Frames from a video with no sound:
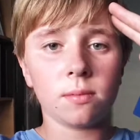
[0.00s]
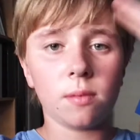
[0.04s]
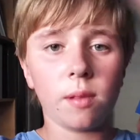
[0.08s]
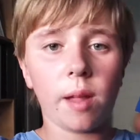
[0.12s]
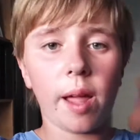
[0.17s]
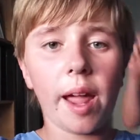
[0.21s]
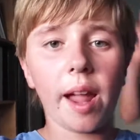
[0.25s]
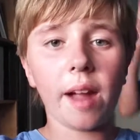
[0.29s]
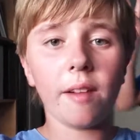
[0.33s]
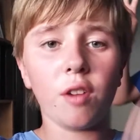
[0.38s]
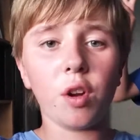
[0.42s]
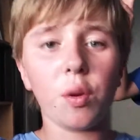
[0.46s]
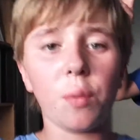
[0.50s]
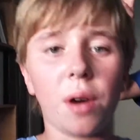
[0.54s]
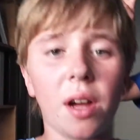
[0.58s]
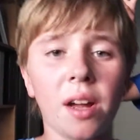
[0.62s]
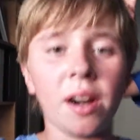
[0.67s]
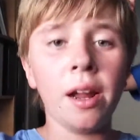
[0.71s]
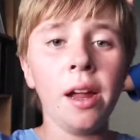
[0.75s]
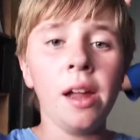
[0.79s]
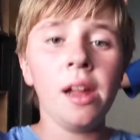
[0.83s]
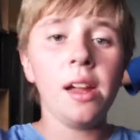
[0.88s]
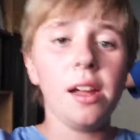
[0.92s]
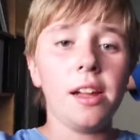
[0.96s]
Hey
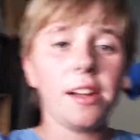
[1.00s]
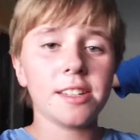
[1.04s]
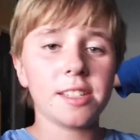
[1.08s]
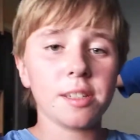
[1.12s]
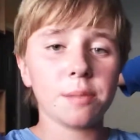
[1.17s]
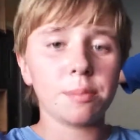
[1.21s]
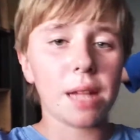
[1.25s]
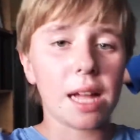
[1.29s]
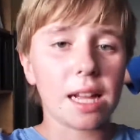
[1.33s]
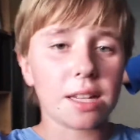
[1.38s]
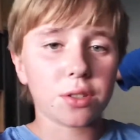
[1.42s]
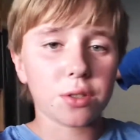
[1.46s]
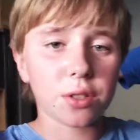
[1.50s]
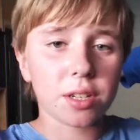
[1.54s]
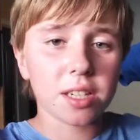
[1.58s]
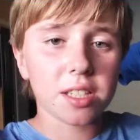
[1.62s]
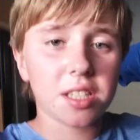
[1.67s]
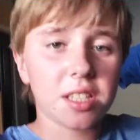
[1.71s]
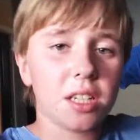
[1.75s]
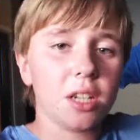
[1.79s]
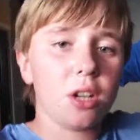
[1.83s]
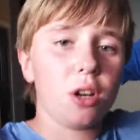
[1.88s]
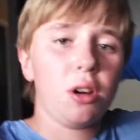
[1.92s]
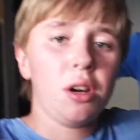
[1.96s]
everyone, it's a Blaster
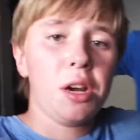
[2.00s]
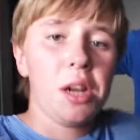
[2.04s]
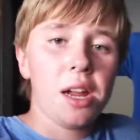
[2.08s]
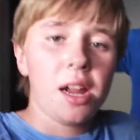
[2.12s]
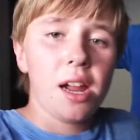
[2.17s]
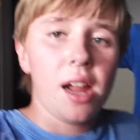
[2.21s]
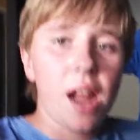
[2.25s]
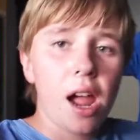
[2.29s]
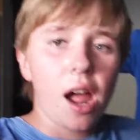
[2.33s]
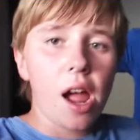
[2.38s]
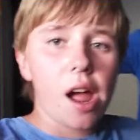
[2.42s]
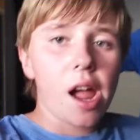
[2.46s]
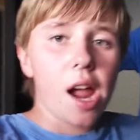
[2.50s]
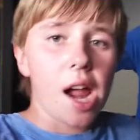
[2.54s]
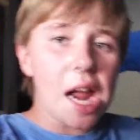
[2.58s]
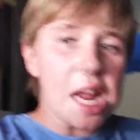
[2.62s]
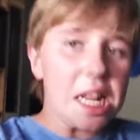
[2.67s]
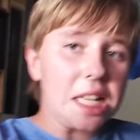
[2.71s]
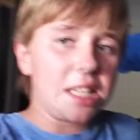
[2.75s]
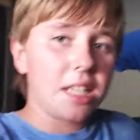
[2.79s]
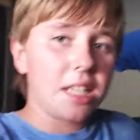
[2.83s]
Kids here, and